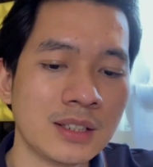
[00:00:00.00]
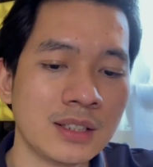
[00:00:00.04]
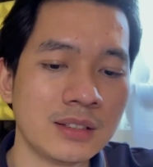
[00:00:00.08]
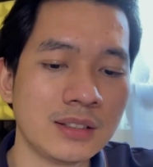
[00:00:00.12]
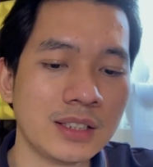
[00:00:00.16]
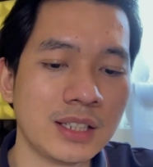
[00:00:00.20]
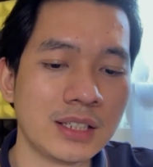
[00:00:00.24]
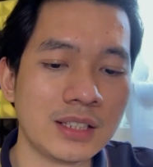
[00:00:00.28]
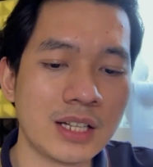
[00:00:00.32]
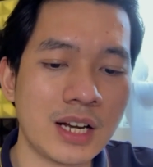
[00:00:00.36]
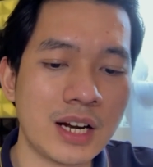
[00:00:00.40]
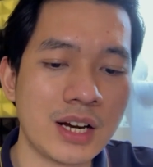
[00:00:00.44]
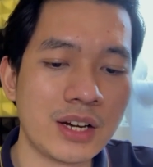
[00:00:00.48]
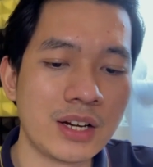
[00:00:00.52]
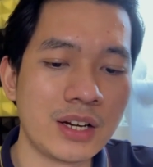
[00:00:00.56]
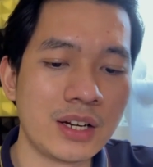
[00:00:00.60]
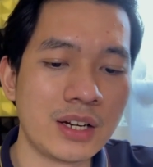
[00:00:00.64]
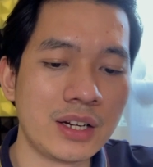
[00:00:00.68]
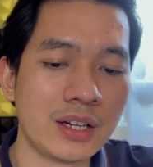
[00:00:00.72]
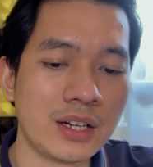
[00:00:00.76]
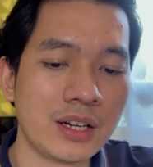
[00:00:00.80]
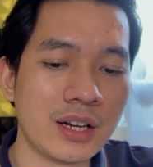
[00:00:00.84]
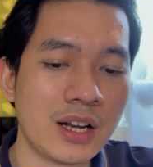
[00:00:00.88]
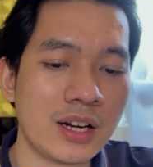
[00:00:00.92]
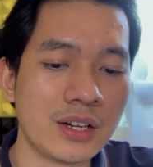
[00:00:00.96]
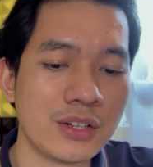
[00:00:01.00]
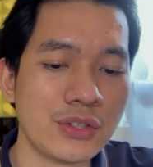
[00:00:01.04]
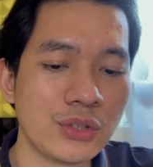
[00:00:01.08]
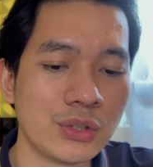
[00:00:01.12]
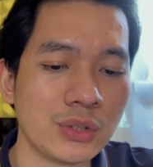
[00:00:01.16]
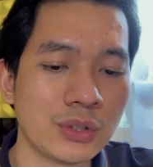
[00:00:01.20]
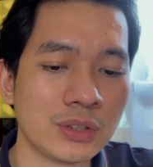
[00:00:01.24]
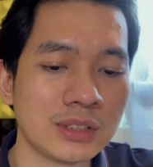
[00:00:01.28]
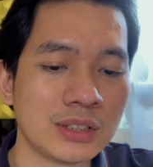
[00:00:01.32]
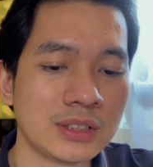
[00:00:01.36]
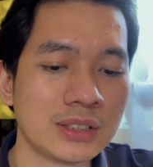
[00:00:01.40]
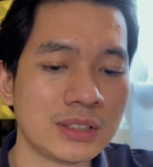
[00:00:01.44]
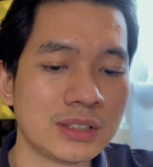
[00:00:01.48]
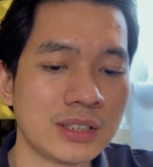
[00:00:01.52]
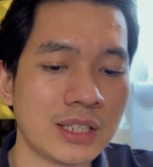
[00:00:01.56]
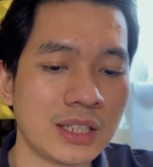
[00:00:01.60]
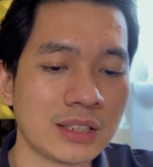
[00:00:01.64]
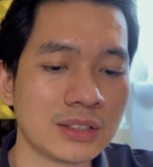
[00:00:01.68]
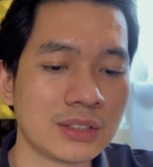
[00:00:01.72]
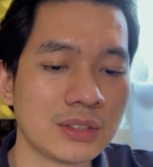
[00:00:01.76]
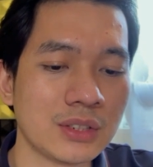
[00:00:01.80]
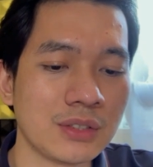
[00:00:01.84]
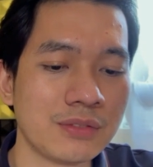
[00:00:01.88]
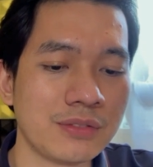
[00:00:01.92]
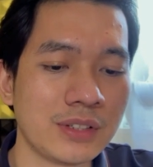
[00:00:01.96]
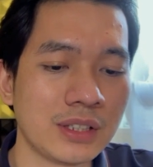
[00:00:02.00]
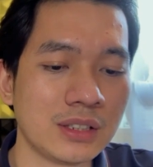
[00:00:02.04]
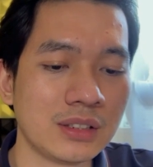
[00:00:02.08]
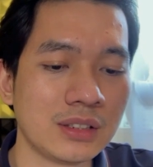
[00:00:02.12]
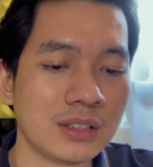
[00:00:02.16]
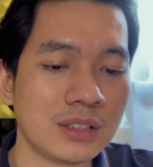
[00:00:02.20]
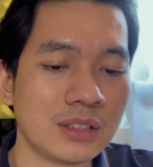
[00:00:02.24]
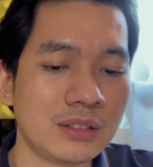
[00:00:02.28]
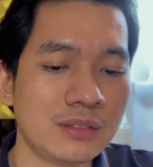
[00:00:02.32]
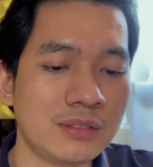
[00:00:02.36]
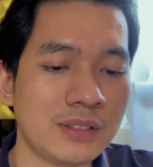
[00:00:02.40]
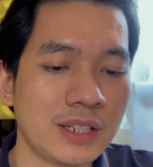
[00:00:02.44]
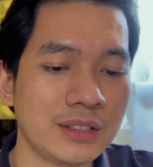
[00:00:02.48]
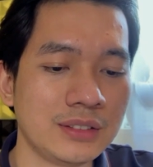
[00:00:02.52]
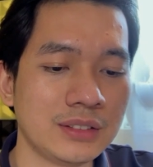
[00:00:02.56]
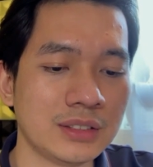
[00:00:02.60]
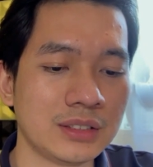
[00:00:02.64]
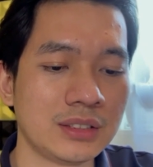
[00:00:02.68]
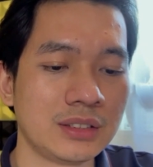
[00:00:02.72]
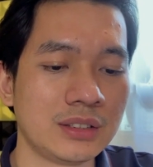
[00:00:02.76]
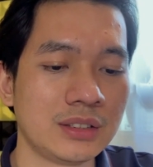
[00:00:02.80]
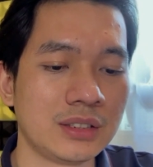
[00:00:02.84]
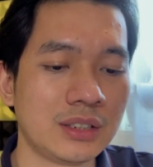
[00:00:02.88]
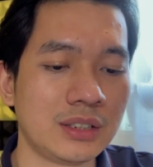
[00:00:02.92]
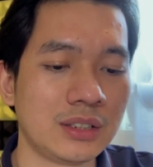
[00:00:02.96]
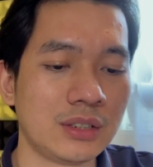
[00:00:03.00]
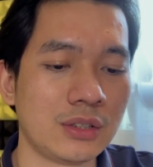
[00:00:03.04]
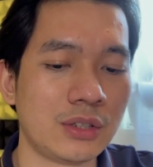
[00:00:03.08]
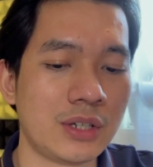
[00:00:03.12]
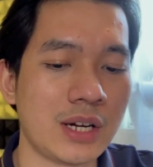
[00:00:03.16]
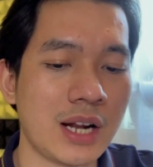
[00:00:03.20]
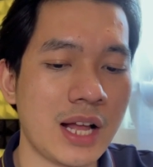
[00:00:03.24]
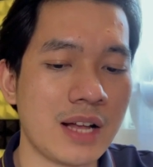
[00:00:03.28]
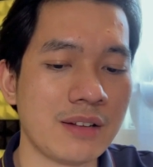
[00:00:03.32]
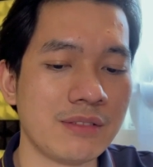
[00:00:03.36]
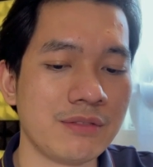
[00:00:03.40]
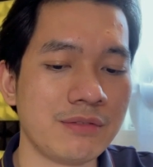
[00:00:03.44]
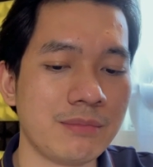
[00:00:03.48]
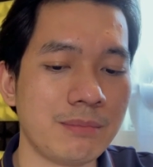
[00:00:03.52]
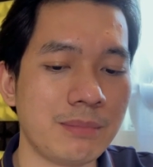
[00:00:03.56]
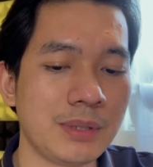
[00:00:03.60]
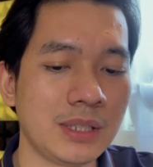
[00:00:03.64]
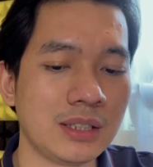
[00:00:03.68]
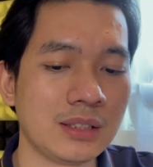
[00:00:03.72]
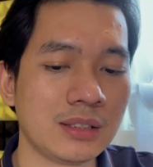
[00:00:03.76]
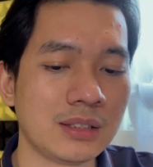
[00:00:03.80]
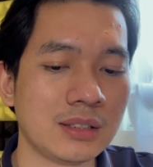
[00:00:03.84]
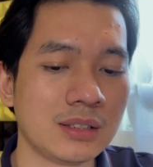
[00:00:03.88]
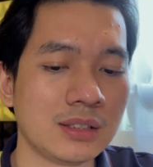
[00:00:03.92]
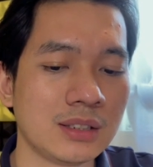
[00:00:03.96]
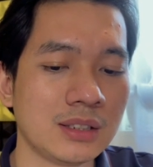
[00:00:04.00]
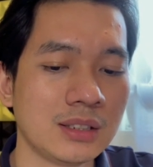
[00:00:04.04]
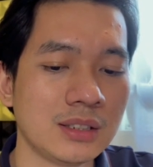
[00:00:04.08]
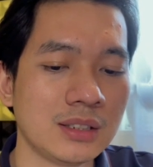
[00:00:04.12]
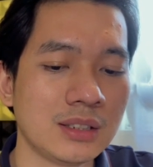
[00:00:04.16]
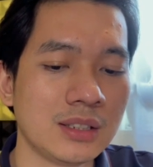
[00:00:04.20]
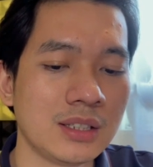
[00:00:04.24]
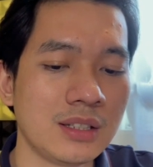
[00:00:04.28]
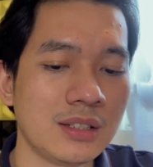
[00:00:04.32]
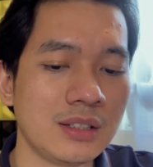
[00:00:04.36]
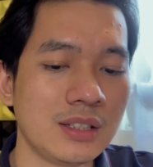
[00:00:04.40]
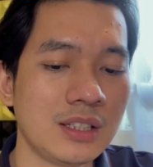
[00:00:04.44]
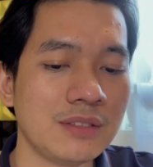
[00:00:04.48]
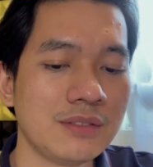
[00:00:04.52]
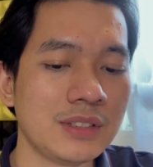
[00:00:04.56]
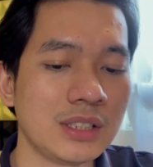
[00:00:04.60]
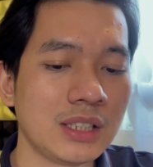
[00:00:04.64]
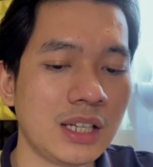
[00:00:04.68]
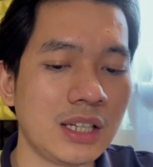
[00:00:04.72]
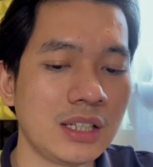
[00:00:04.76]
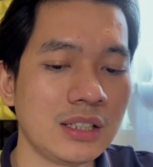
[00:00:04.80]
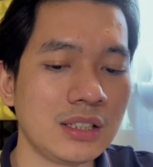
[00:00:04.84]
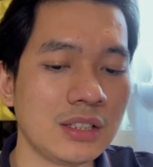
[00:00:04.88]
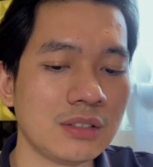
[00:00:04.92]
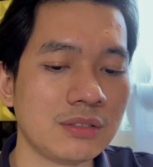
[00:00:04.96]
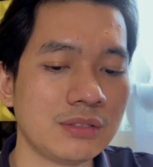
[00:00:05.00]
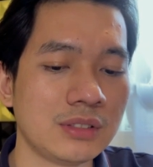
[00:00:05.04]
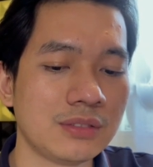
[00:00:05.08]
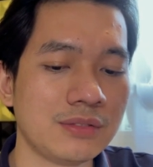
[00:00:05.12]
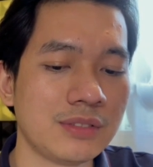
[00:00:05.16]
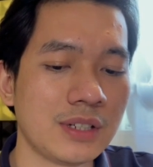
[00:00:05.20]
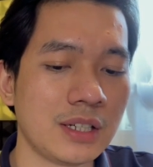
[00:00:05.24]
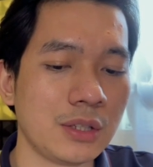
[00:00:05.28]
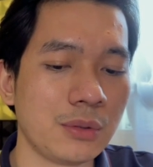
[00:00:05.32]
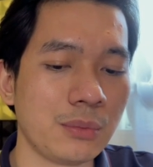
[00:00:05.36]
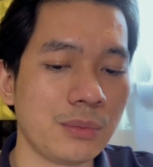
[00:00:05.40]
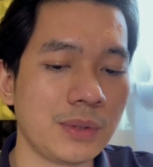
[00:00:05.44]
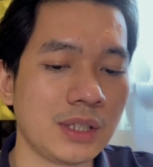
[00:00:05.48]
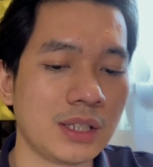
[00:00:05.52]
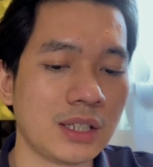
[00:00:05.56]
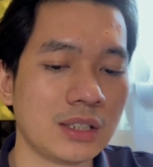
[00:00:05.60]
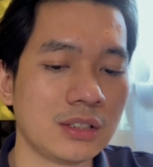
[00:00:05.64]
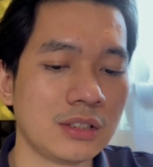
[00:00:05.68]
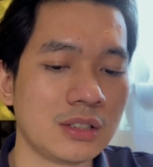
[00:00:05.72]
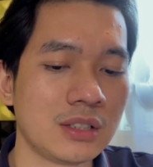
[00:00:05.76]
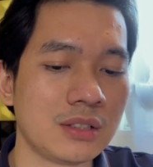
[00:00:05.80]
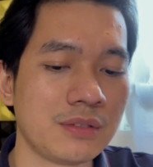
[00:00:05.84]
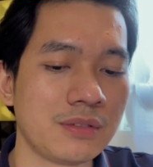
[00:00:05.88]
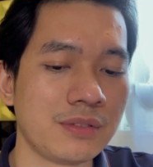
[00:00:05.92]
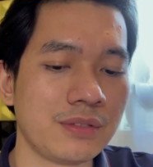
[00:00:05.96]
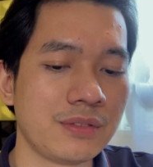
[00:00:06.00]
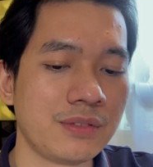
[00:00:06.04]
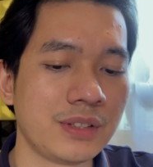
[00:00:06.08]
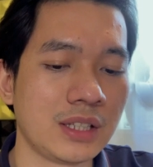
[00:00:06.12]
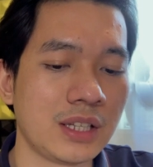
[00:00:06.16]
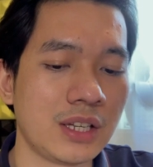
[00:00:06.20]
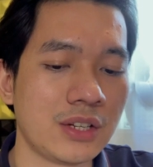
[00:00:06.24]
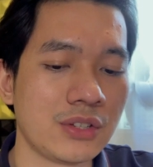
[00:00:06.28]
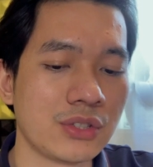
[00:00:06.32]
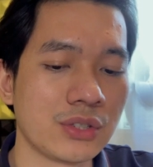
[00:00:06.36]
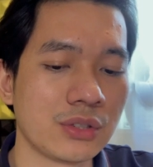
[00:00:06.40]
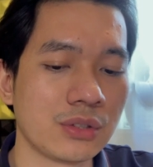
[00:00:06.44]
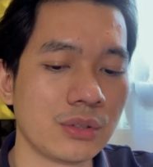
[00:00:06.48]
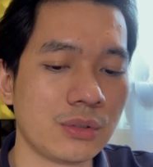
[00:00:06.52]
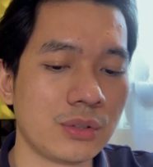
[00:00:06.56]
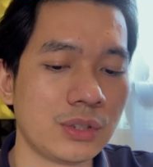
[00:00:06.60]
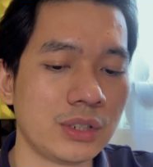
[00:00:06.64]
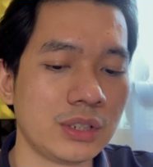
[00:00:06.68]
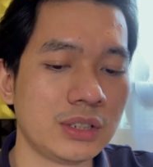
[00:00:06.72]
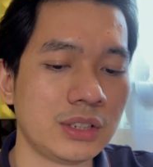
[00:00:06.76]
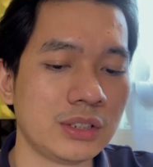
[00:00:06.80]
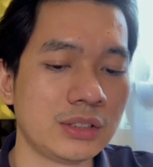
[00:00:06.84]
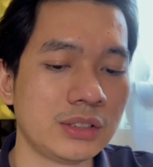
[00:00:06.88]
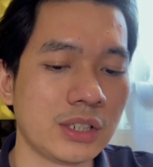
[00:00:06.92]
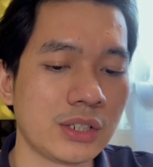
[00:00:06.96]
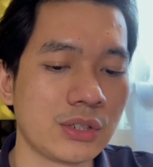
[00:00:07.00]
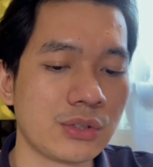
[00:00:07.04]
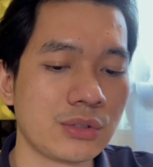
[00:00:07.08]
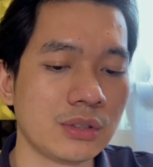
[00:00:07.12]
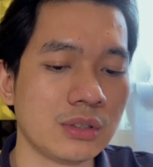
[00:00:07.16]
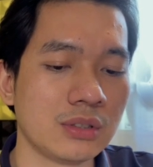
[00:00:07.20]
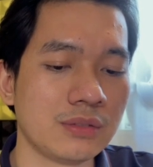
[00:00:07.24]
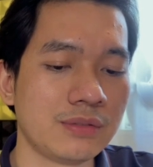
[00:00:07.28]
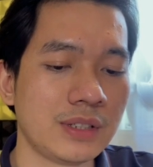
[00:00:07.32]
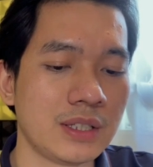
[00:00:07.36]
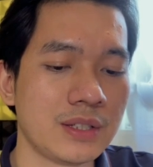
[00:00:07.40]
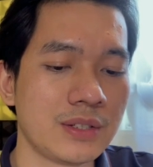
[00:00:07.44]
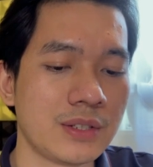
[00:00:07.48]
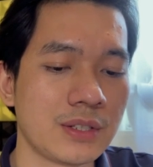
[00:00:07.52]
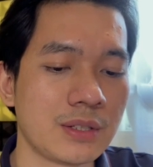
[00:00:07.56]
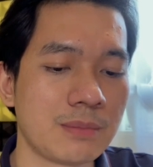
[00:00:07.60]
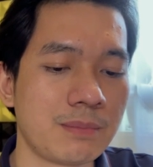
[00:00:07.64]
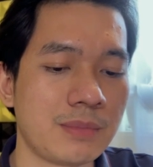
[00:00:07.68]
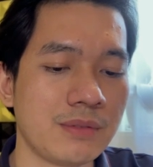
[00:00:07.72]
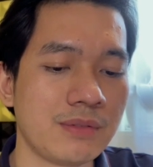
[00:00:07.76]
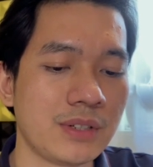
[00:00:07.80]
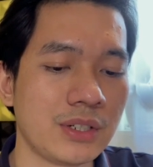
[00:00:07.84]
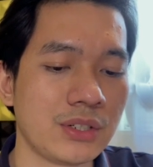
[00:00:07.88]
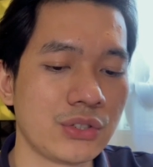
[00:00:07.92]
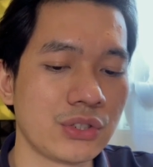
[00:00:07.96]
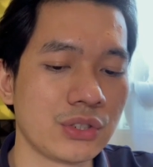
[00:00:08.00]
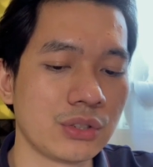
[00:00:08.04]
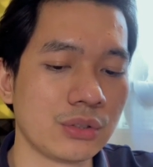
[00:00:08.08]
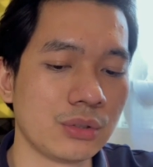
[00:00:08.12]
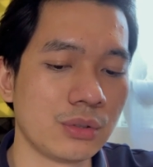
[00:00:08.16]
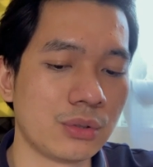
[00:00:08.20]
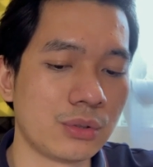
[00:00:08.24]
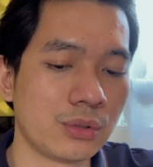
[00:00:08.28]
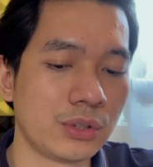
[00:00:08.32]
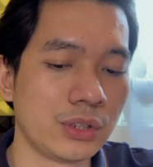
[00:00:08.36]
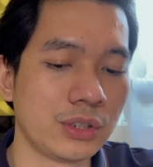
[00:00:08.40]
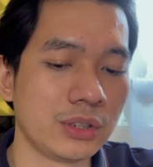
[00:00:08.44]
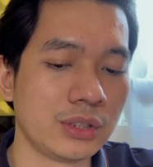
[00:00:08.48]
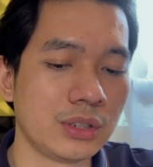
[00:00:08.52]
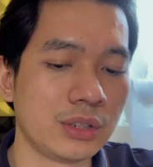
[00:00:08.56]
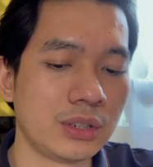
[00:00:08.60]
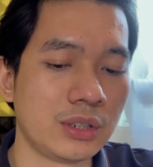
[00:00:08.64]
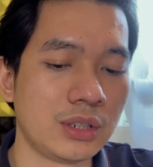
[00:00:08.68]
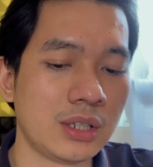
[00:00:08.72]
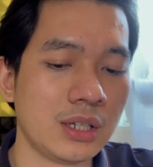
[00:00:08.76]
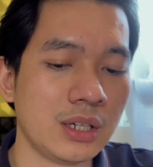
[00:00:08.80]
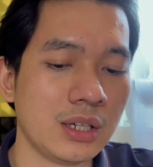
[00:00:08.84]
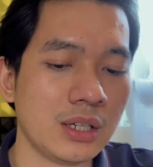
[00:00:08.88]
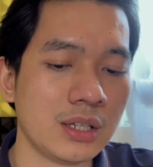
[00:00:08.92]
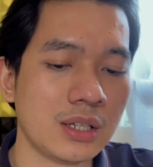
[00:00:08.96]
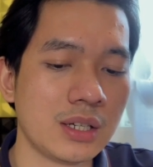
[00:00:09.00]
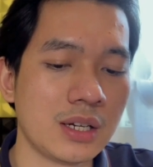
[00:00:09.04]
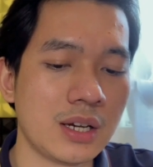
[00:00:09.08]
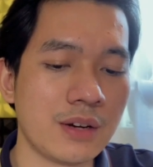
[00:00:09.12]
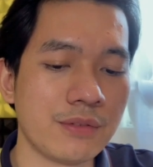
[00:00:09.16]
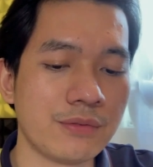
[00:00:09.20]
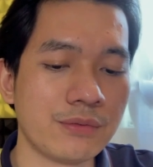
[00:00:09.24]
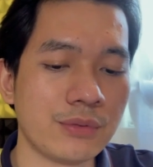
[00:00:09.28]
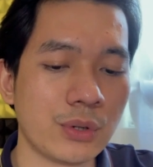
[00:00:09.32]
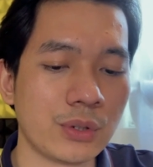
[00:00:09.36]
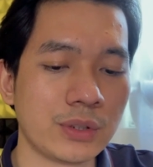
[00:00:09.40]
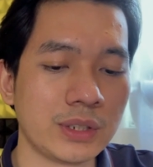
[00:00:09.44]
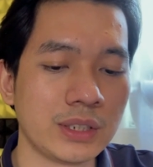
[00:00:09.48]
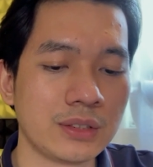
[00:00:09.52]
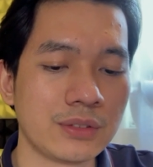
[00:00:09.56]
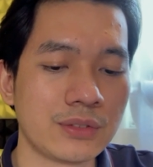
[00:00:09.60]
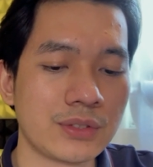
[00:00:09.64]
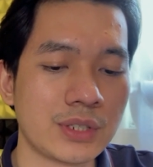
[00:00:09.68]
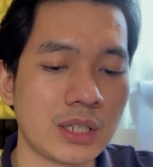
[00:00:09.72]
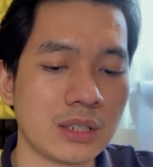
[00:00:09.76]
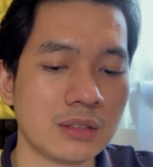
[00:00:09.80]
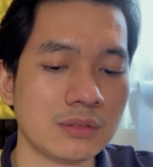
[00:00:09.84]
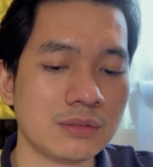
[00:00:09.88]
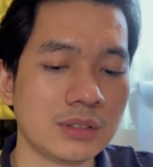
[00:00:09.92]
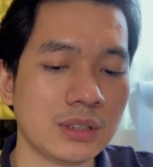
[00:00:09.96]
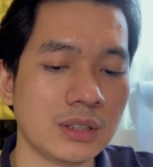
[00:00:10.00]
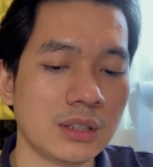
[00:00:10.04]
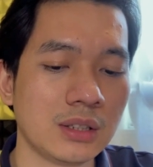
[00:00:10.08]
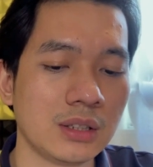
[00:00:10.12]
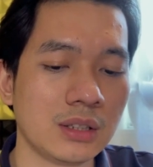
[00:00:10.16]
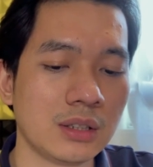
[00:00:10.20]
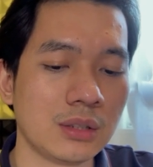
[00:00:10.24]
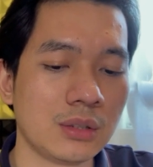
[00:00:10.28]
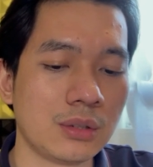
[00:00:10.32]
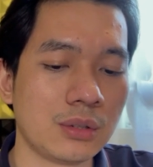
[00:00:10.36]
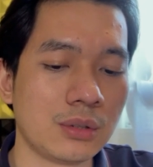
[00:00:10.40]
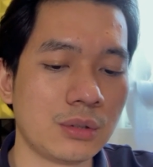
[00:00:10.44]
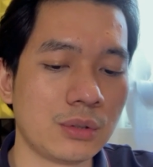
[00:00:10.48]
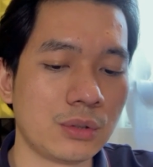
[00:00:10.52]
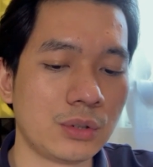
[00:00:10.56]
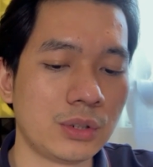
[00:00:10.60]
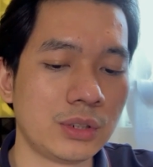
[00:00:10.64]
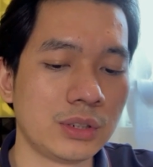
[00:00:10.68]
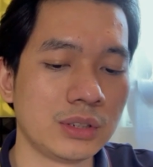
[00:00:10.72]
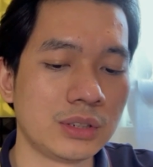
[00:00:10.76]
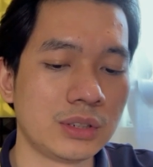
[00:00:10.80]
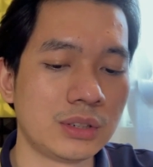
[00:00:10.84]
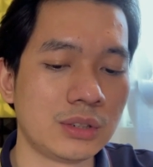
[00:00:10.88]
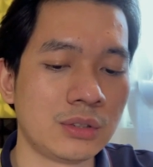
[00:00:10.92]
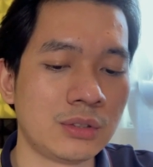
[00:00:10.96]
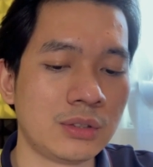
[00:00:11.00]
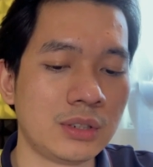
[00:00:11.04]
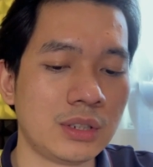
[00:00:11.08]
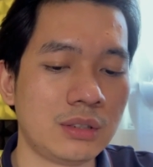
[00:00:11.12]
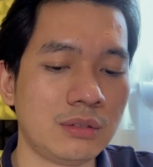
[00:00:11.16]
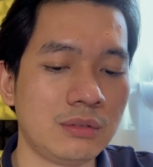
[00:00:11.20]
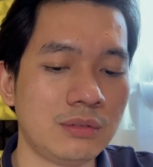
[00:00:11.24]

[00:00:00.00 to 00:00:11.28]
Then are you on a sex offender register or have been given any of the following: a notification order, sexual offenses prevention order, a foreign travel order, or a